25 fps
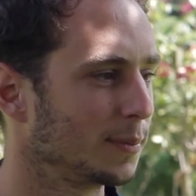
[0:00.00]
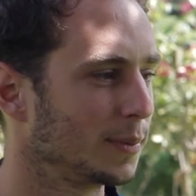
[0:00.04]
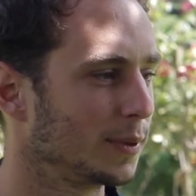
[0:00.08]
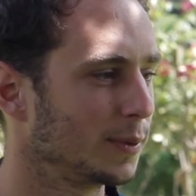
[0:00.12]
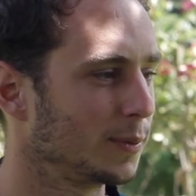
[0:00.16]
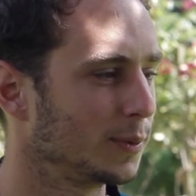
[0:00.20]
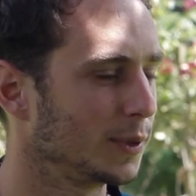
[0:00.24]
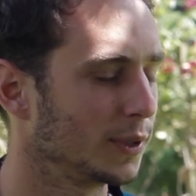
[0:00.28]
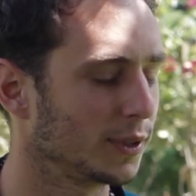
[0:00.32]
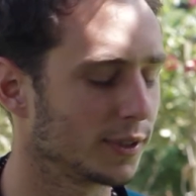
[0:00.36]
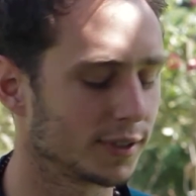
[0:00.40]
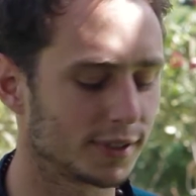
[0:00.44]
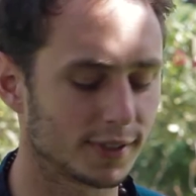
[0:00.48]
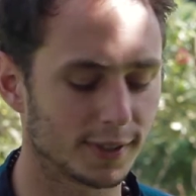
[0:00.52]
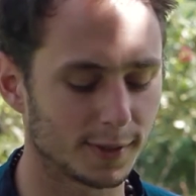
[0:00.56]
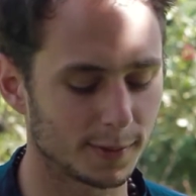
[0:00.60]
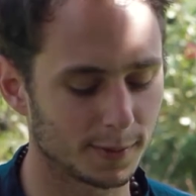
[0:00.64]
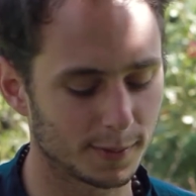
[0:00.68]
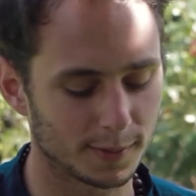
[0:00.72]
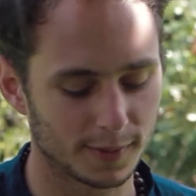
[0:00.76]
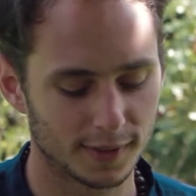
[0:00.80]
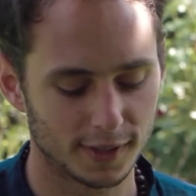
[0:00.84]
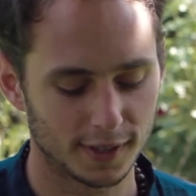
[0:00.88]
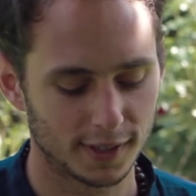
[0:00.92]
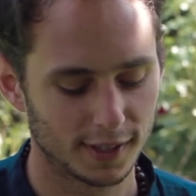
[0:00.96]
But we also
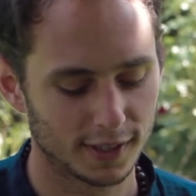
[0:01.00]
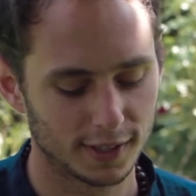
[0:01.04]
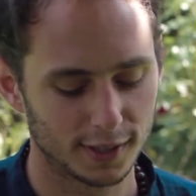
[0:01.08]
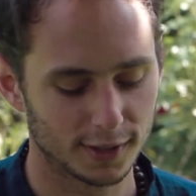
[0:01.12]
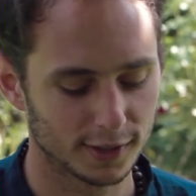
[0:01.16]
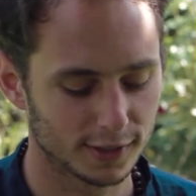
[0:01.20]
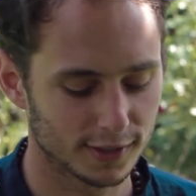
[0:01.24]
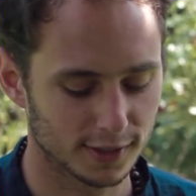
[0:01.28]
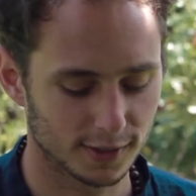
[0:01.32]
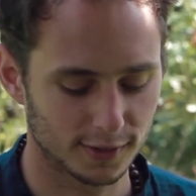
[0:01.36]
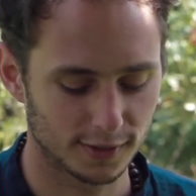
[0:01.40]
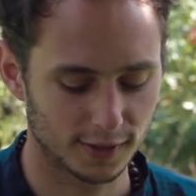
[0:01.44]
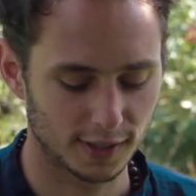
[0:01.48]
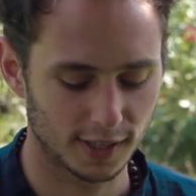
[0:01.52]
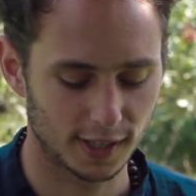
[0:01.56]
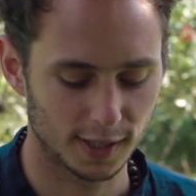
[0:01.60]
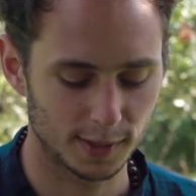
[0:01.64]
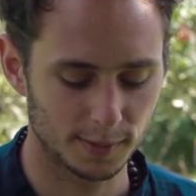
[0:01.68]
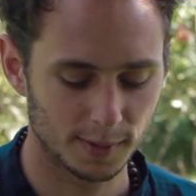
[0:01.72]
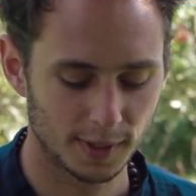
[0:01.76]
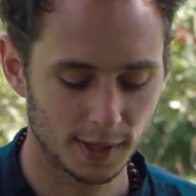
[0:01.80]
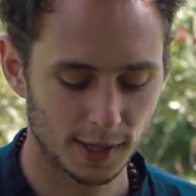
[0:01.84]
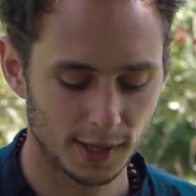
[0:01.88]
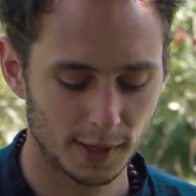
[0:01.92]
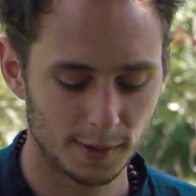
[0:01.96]
have a lot
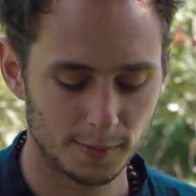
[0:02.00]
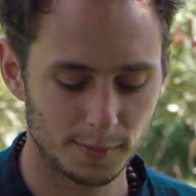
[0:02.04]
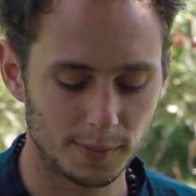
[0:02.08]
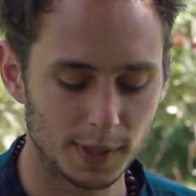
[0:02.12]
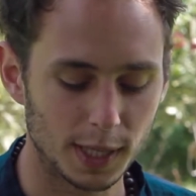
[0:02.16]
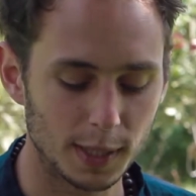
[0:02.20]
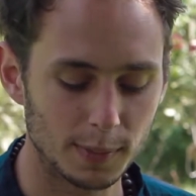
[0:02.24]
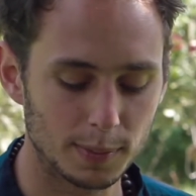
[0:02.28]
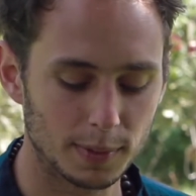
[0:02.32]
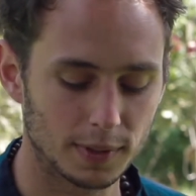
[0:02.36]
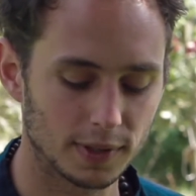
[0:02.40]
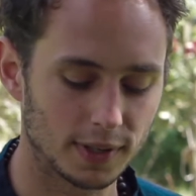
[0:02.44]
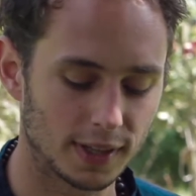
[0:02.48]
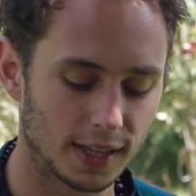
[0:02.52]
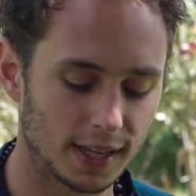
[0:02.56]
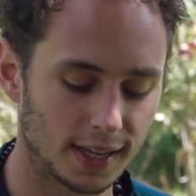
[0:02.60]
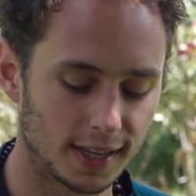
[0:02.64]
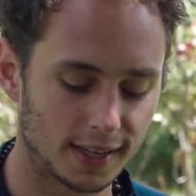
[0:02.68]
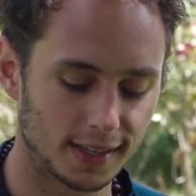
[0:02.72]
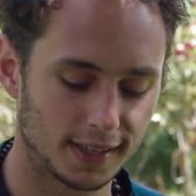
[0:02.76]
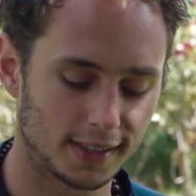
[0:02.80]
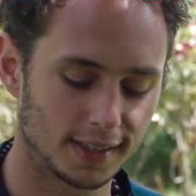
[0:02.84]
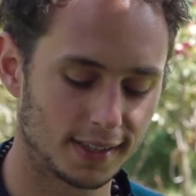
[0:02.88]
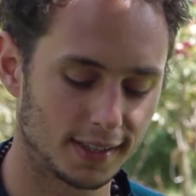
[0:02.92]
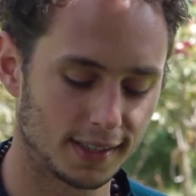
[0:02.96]
of people
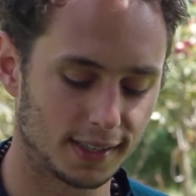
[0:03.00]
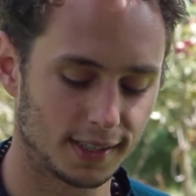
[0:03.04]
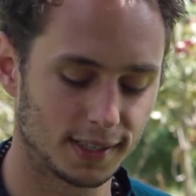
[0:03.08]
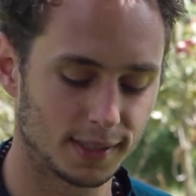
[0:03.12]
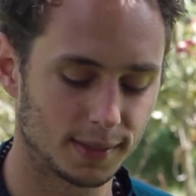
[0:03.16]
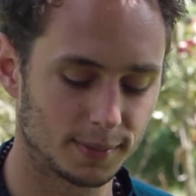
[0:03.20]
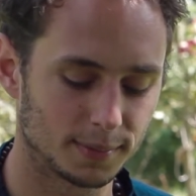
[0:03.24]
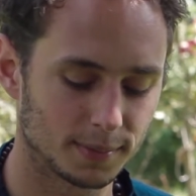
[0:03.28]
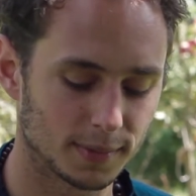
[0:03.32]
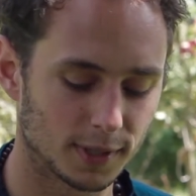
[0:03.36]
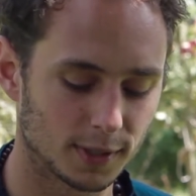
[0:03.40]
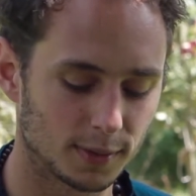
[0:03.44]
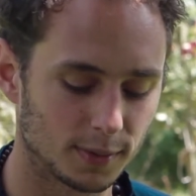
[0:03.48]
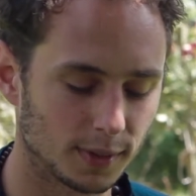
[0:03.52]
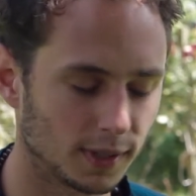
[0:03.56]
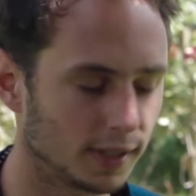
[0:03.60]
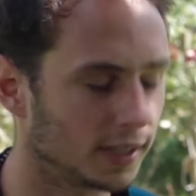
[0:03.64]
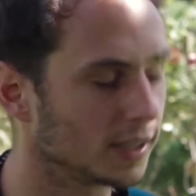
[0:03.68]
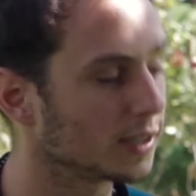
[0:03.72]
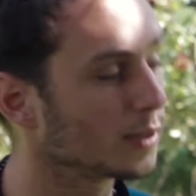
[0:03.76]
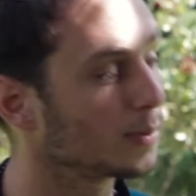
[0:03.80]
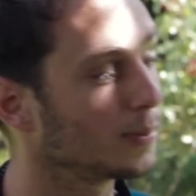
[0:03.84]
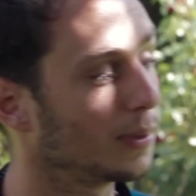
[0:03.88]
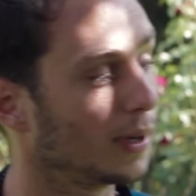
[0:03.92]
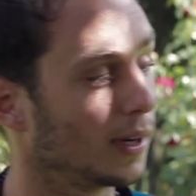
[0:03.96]
that are really
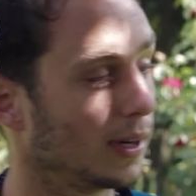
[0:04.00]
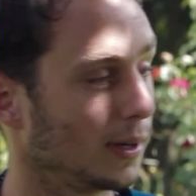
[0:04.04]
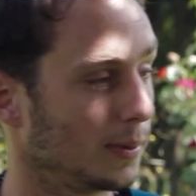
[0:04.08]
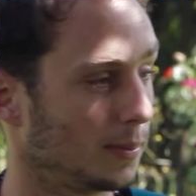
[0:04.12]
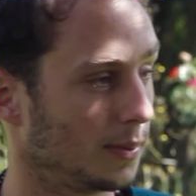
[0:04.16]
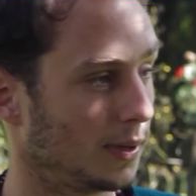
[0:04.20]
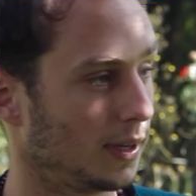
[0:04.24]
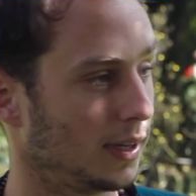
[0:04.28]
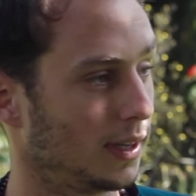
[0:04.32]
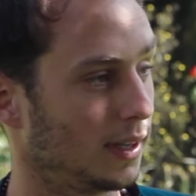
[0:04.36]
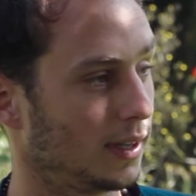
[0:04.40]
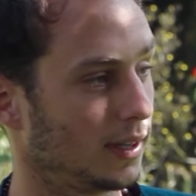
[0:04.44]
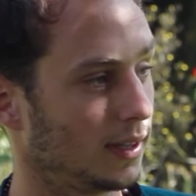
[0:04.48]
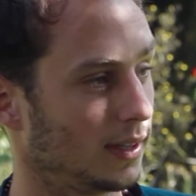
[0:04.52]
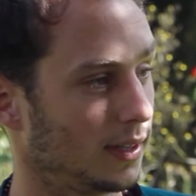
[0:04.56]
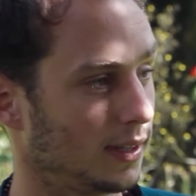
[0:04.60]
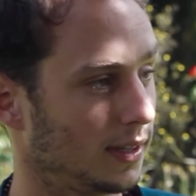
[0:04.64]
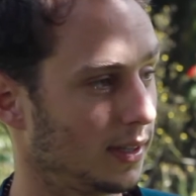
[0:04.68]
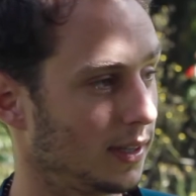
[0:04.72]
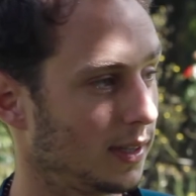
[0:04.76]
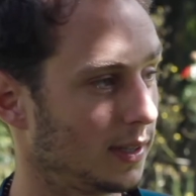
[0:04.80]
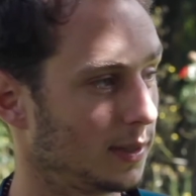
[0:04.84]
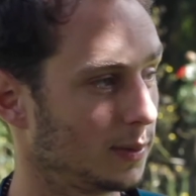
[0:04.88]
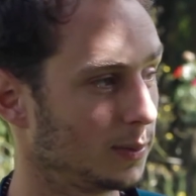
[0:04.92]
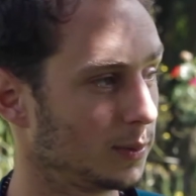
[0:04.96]
inspired by it
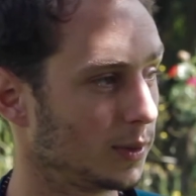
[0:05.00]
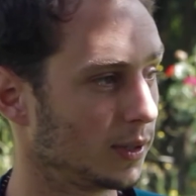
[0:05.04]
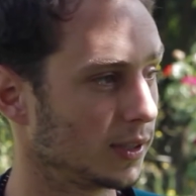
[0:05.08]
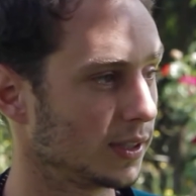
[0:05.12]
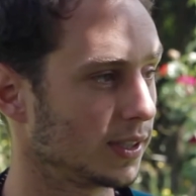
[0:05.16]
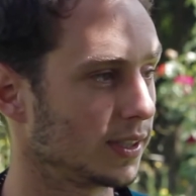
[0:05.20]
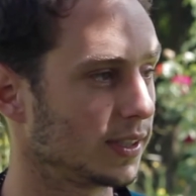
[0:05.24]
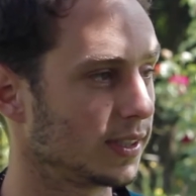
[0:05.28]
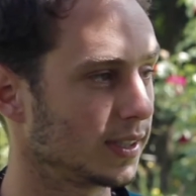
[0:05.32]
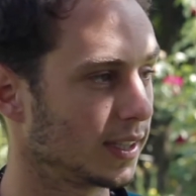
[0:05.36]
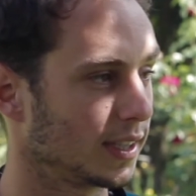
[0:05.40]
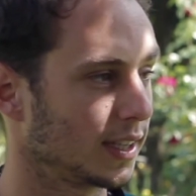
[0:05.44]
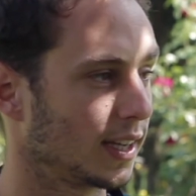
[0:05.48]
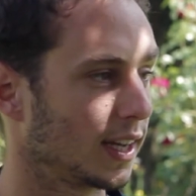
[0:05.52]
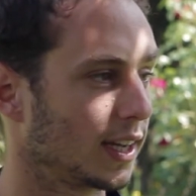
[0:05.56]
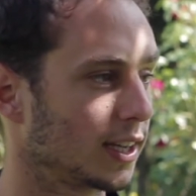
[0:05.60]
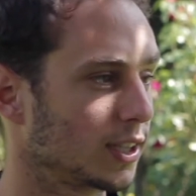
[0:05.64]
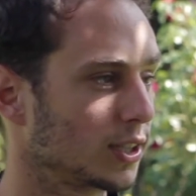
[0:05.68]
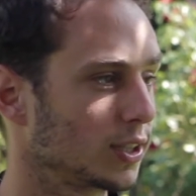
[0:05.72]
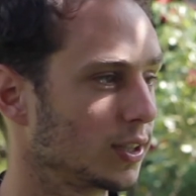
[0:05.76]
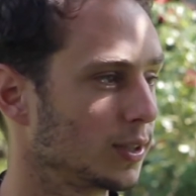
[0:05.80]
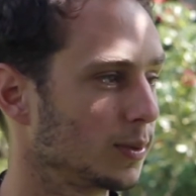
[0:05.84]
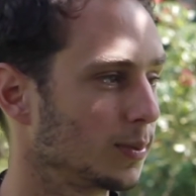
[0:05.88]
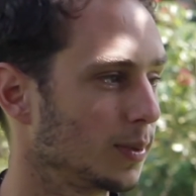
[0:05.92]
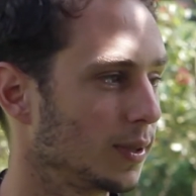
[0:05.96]
and want to take
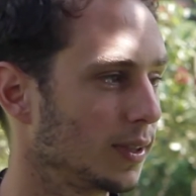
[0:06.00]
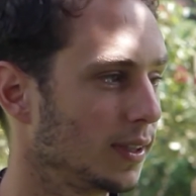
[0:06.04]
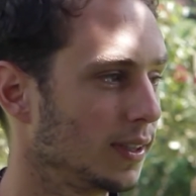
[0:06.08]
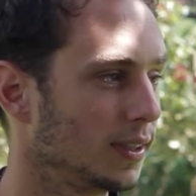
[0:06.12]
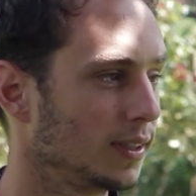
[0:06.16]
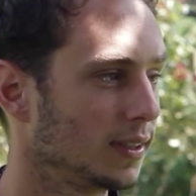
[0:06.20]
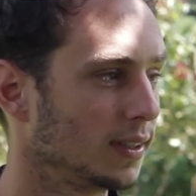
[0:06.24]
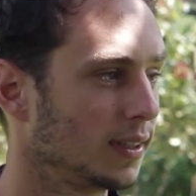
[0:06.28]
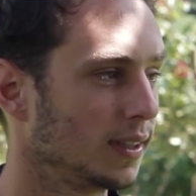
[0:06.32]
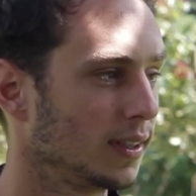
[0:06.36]
action upon it.